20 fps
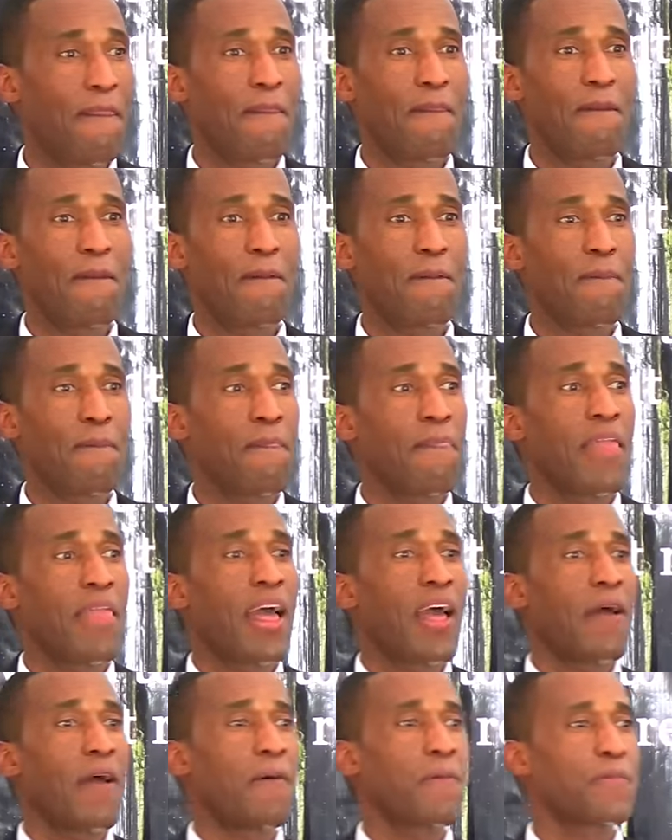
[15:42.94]

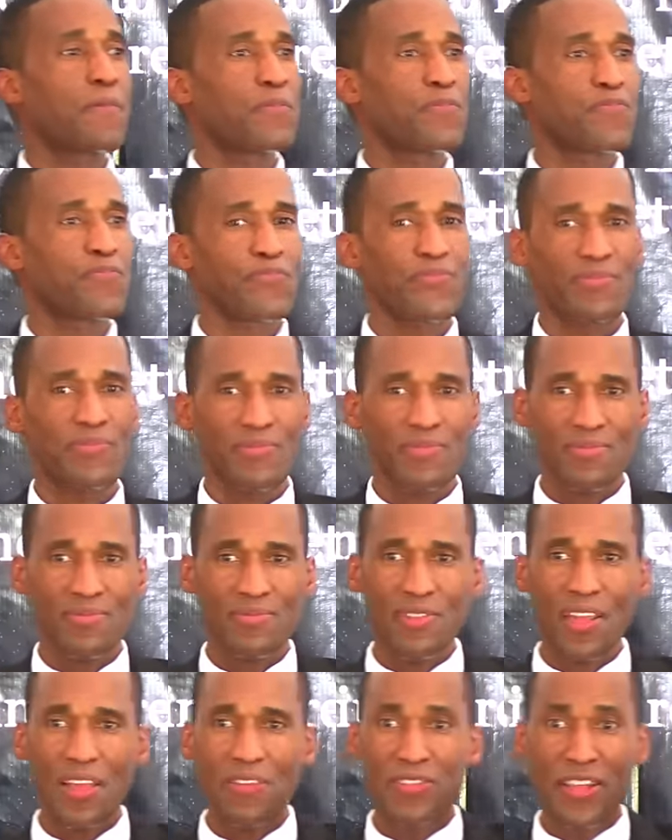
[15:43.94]
Pentecost.
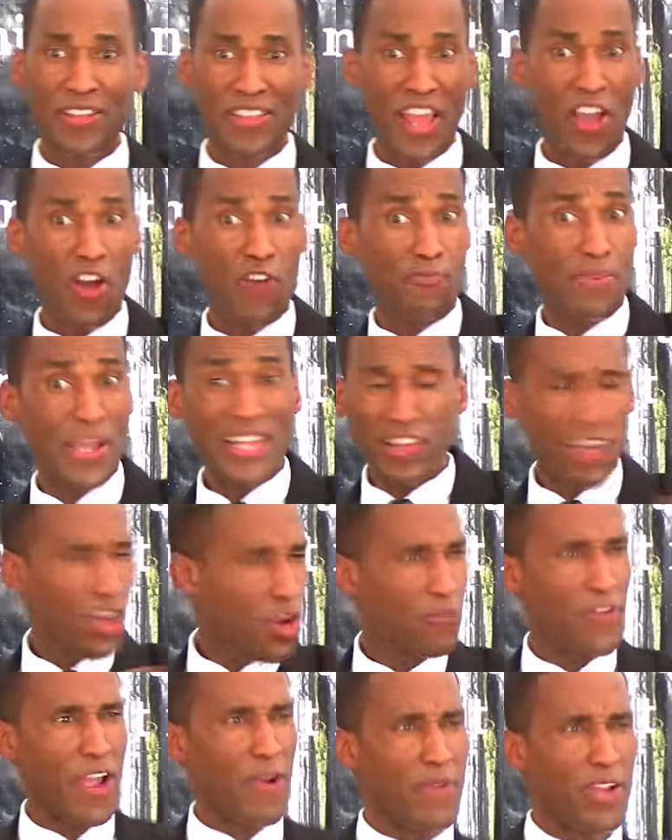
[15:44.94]
The day of
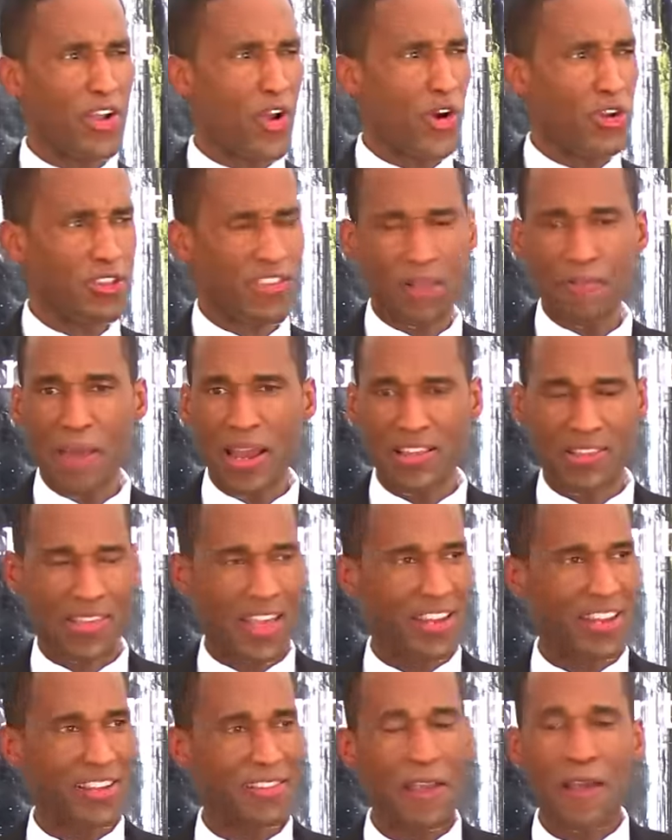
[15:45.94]
Pentecost. Very good. Somebody
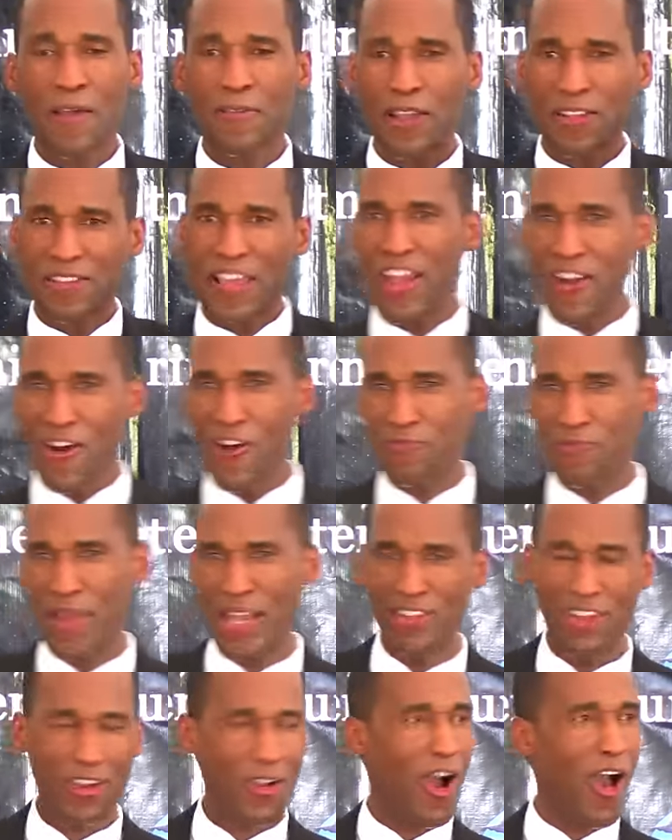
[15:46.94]
said it. The day of
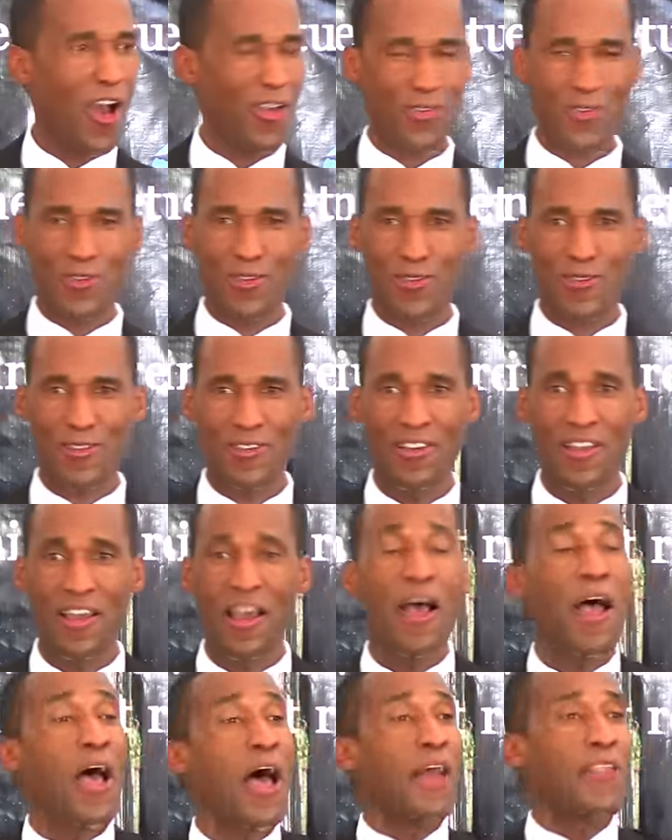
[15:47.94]
Pentecost.
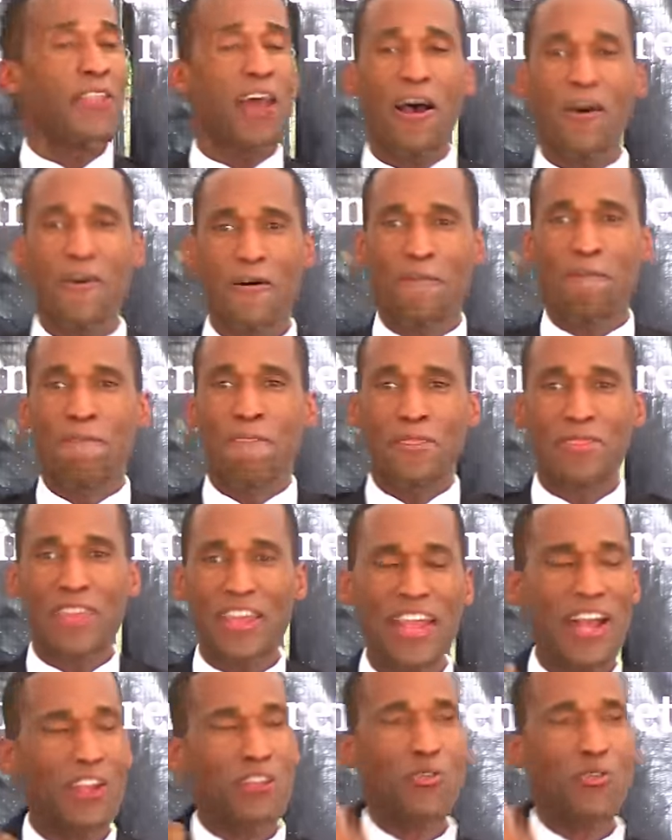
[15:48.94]
Now, the